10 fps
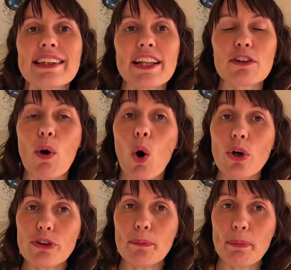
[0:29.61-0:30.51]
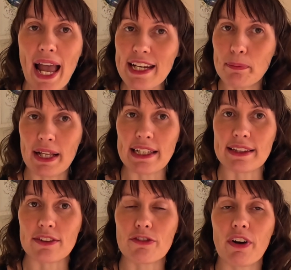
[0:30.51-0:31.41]
there's some awesome paid
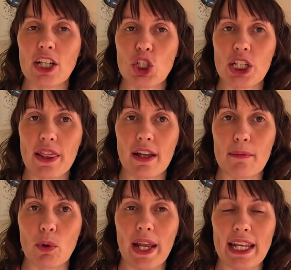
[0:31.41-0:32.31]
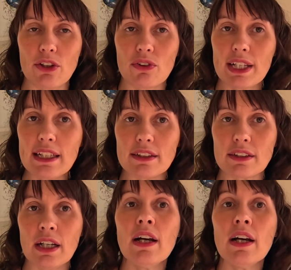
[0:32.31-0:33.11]
places to find geothermal in New Zealand.